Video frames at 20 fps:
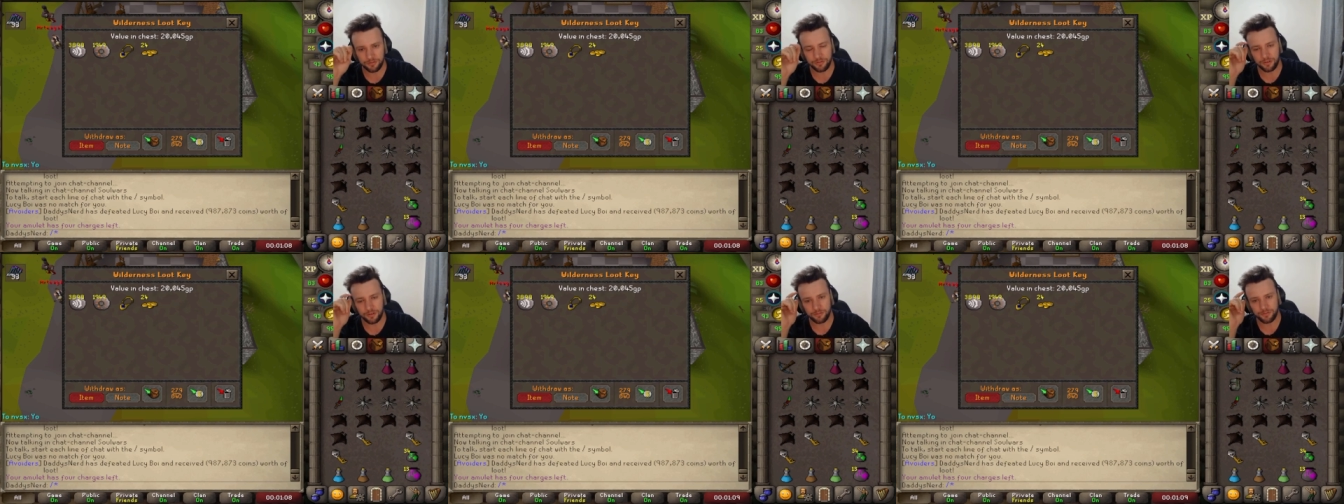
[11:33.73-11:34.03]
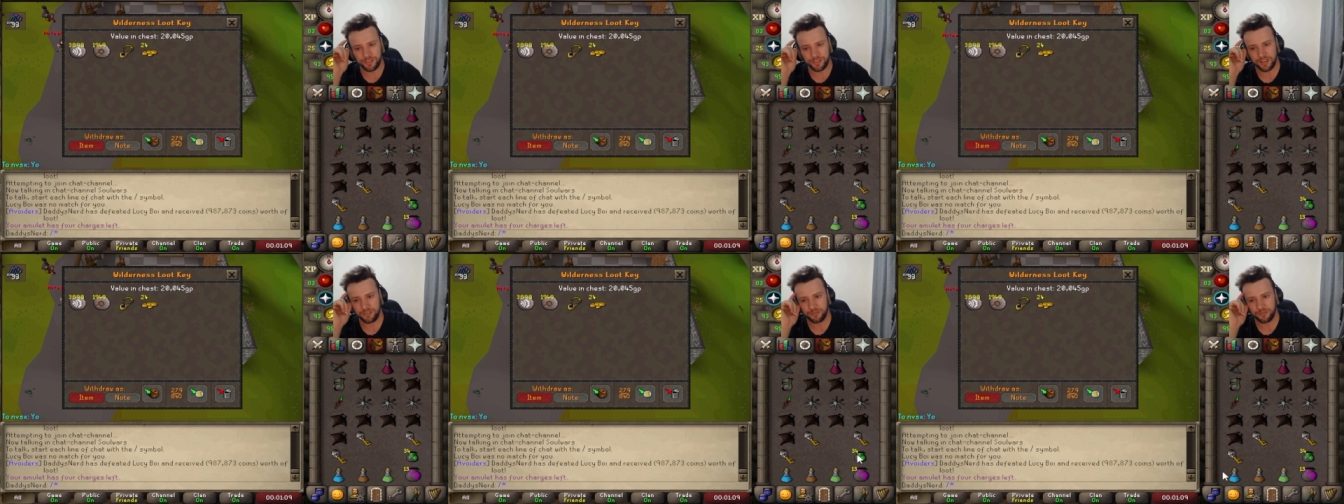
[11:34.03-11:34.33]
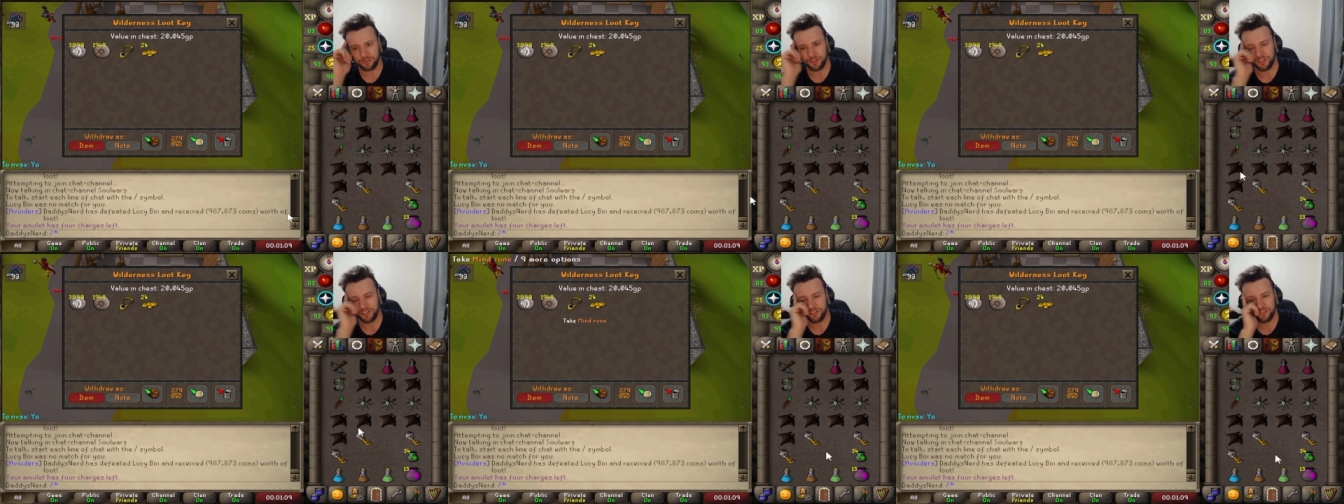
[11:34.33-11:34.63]
from death
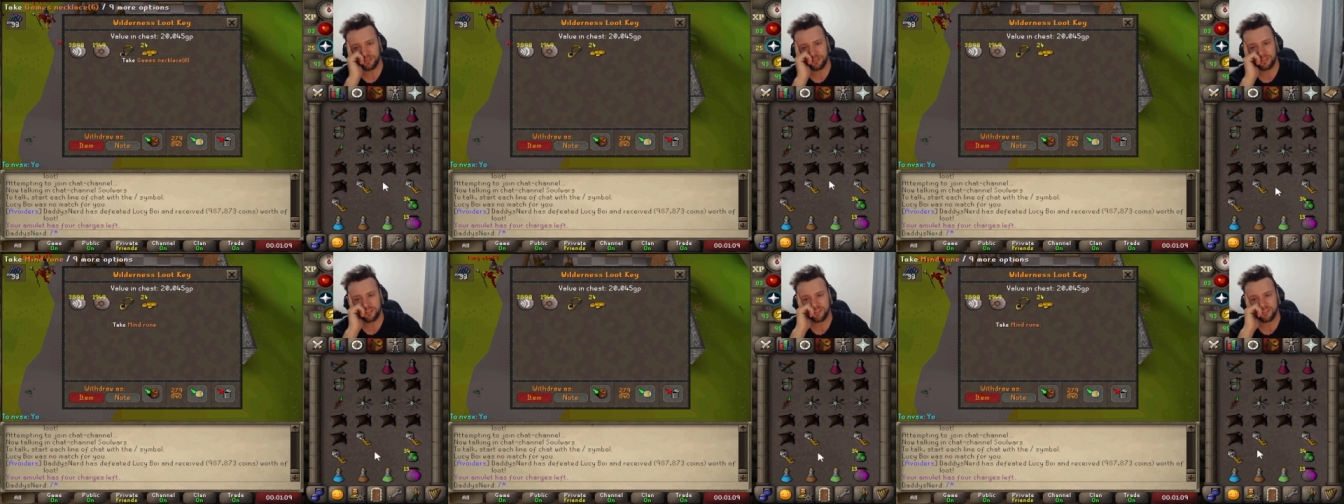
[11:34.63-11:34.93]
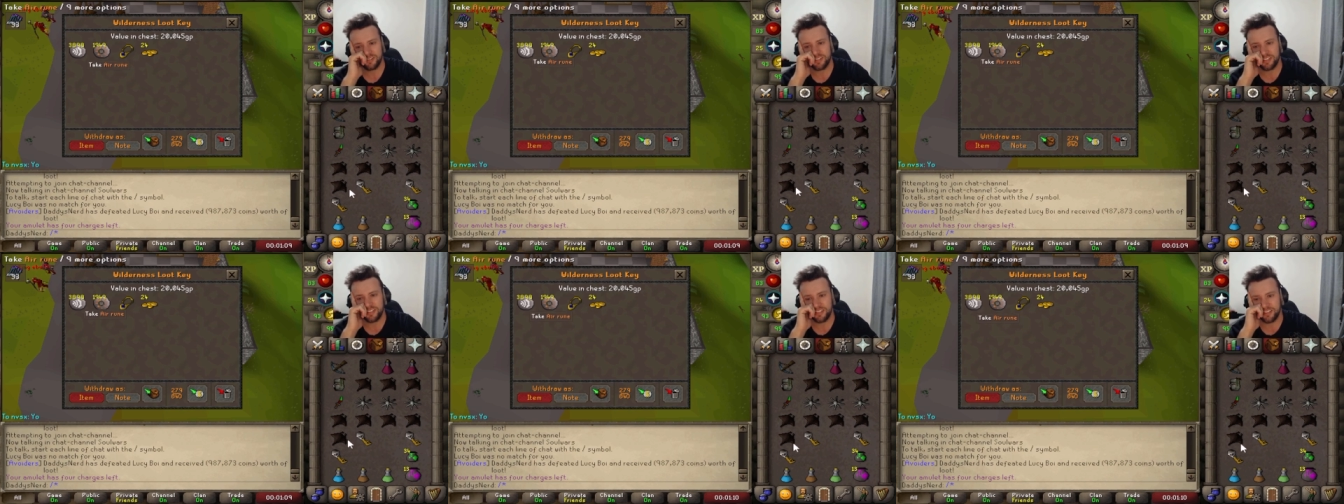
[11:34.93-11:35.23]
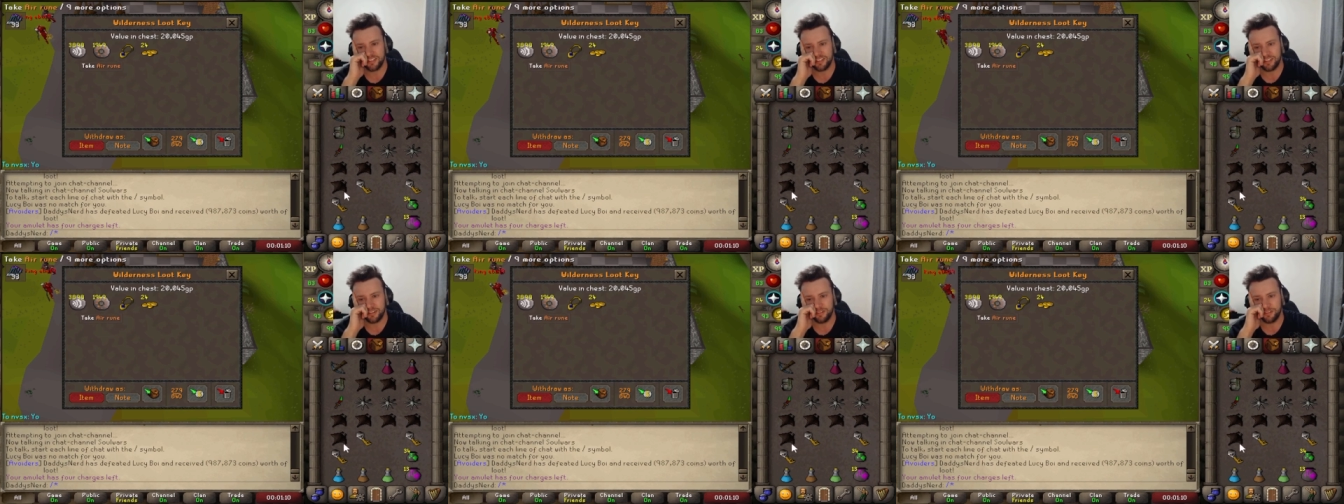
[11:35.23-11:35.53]
runes
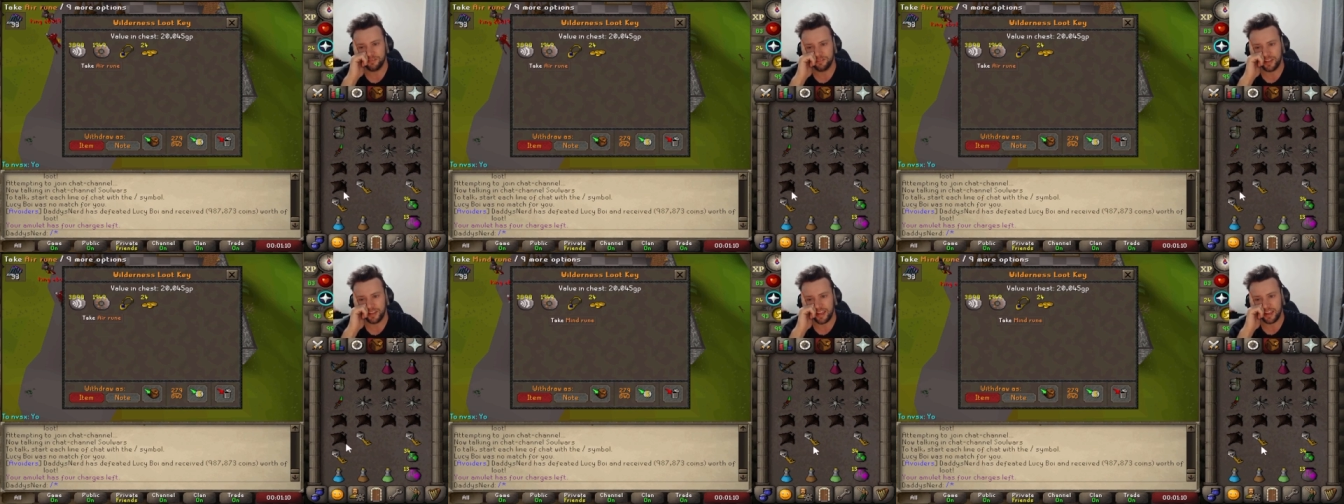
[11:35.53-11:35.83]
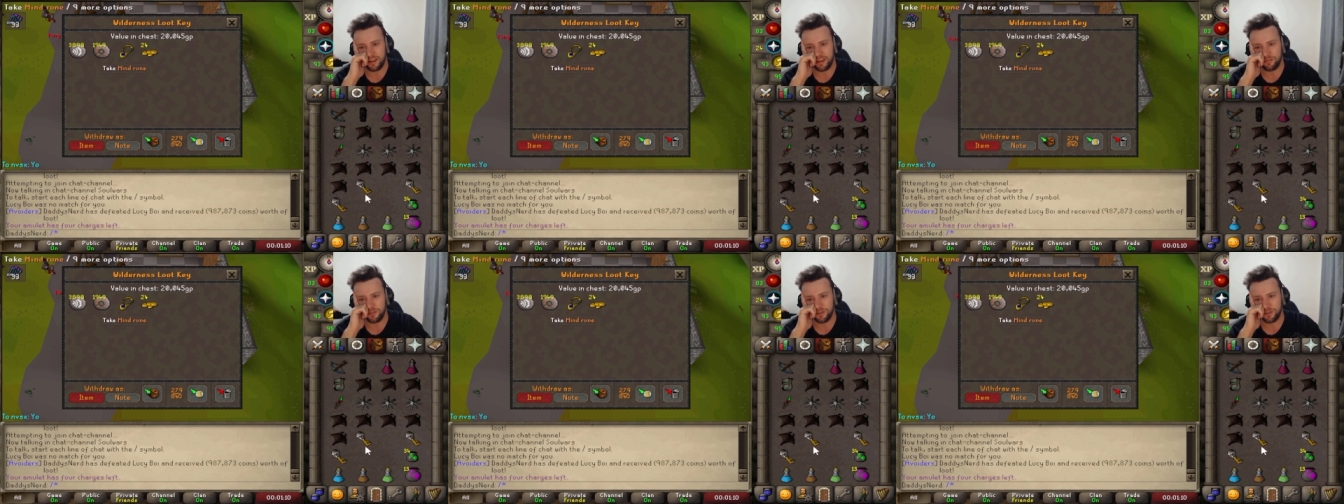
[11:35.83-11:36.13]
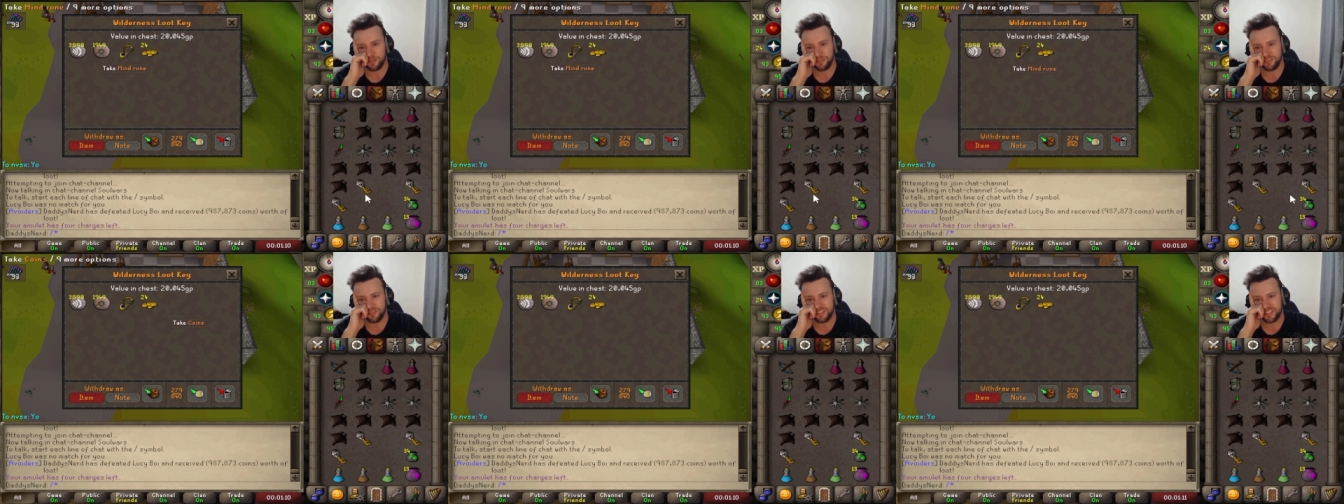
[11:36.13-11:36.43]
to air
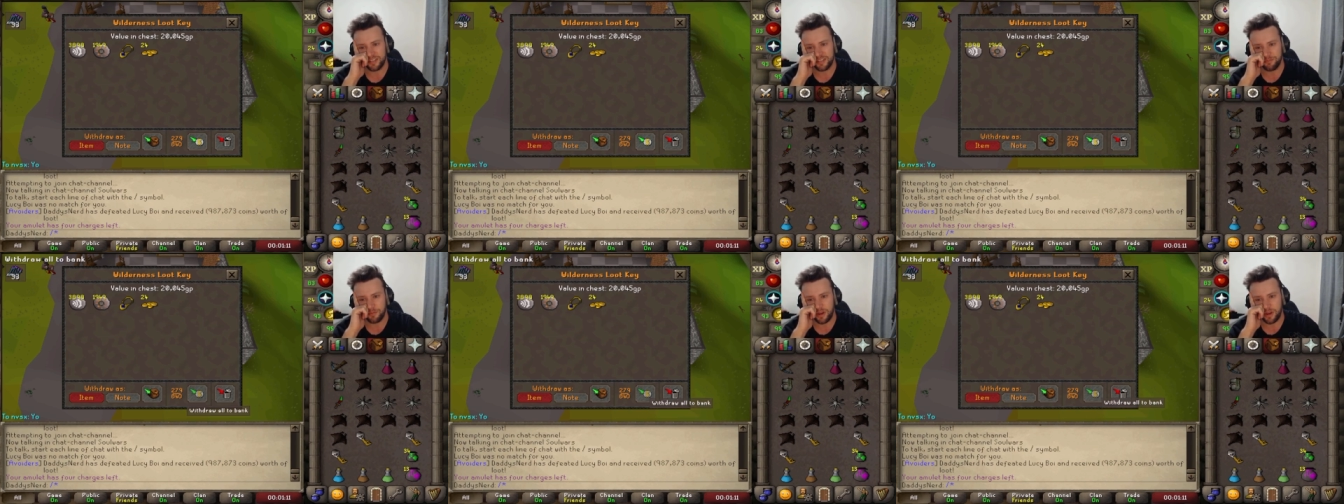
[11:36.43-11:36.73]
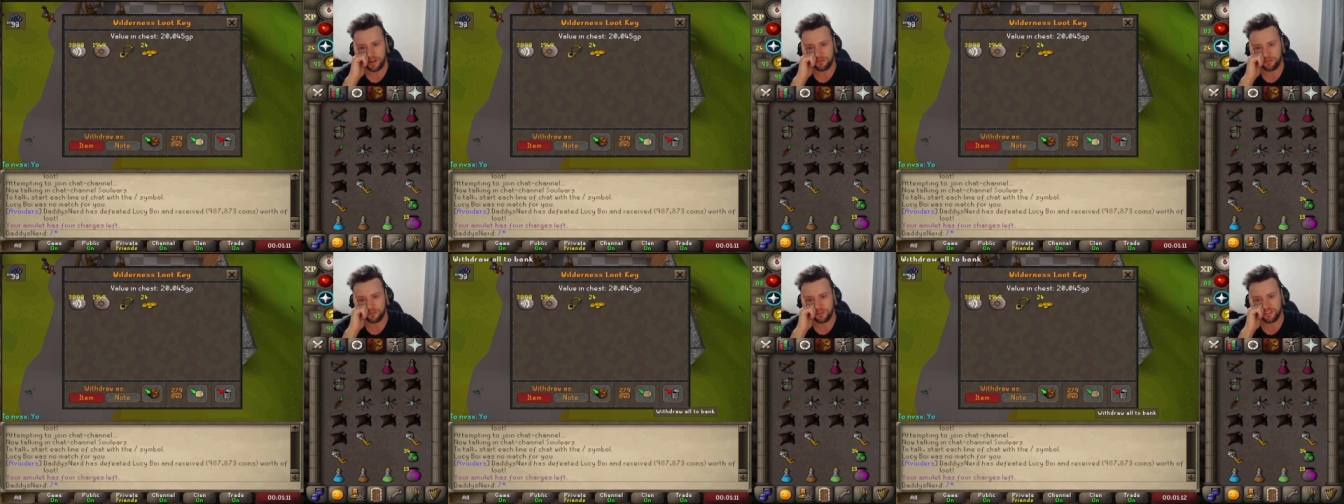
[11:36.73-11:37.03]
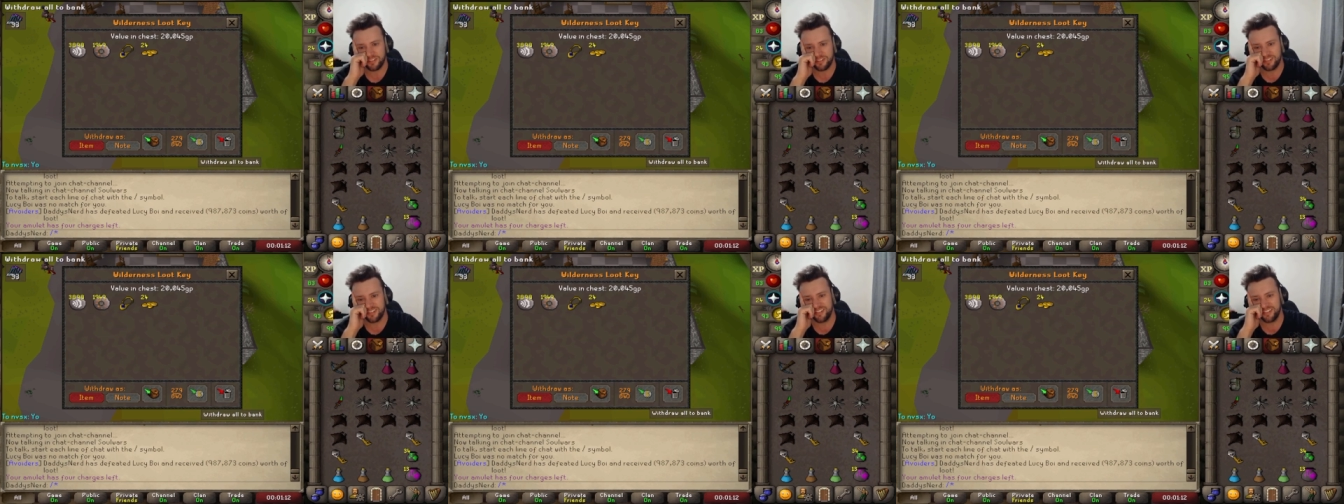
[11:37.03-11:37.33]
runes and mind
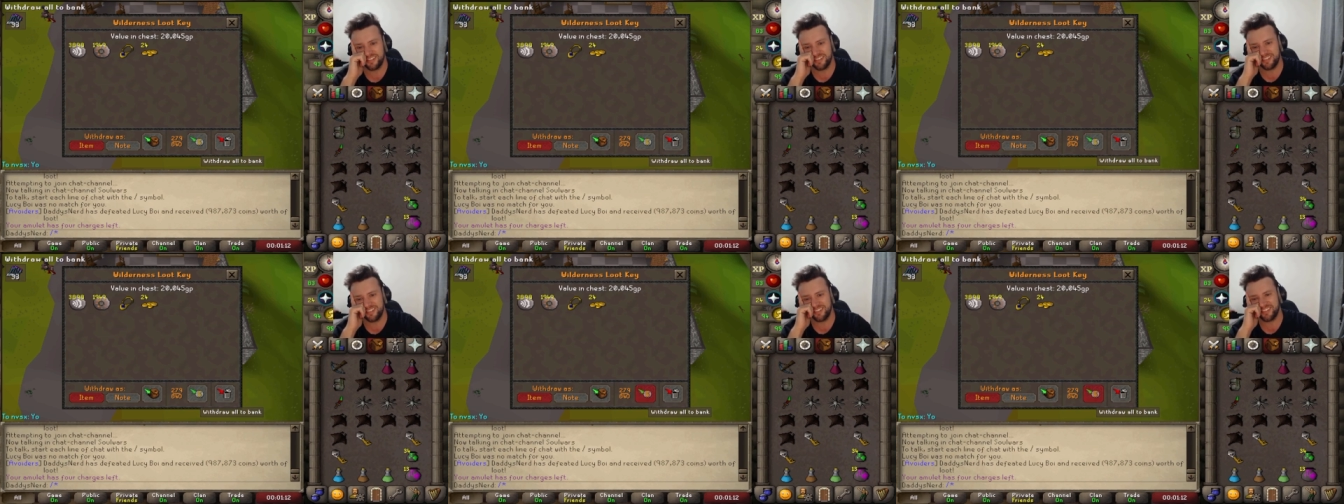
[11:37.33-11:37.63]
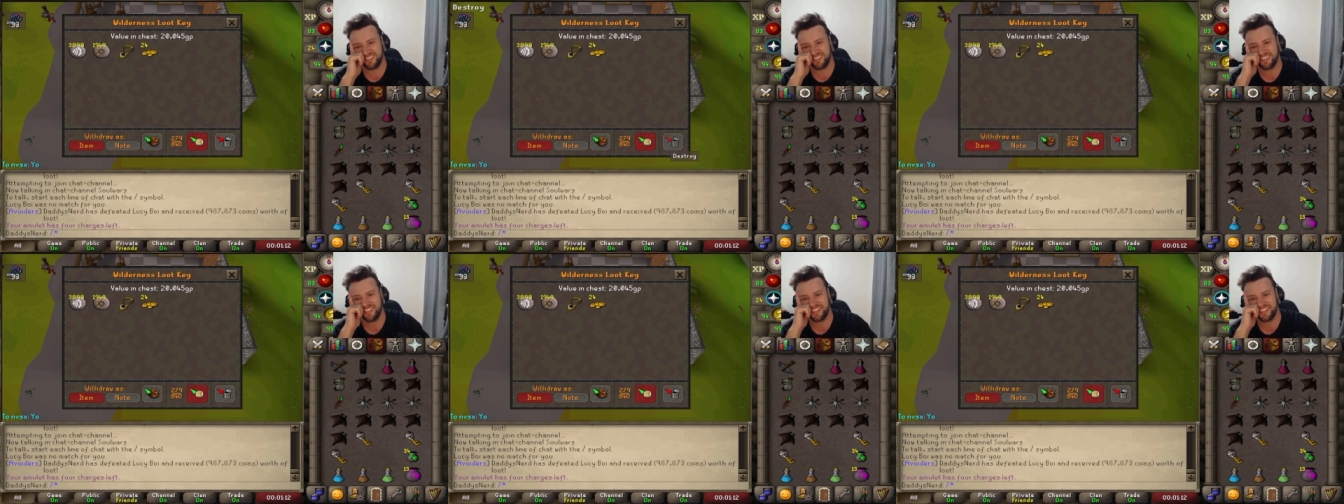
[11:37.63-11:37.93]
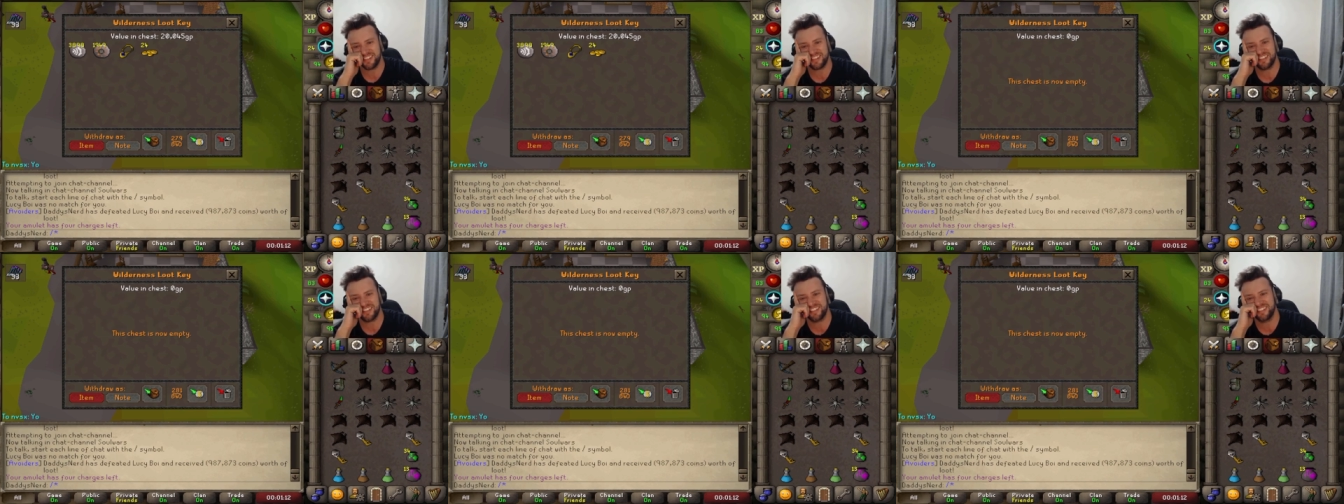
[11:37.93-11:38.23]

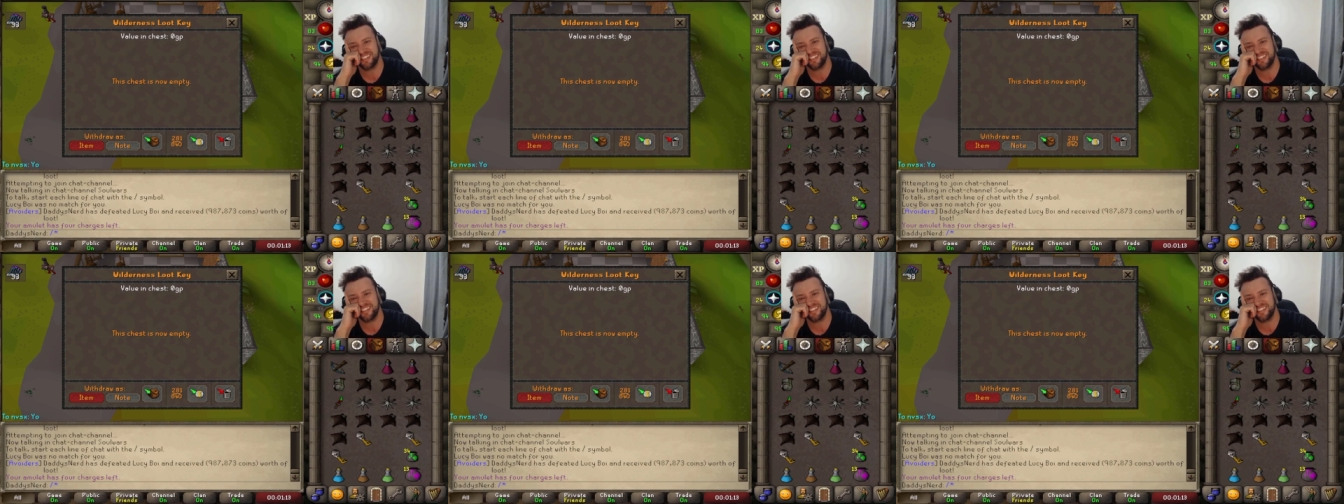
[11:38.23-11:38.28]
runes.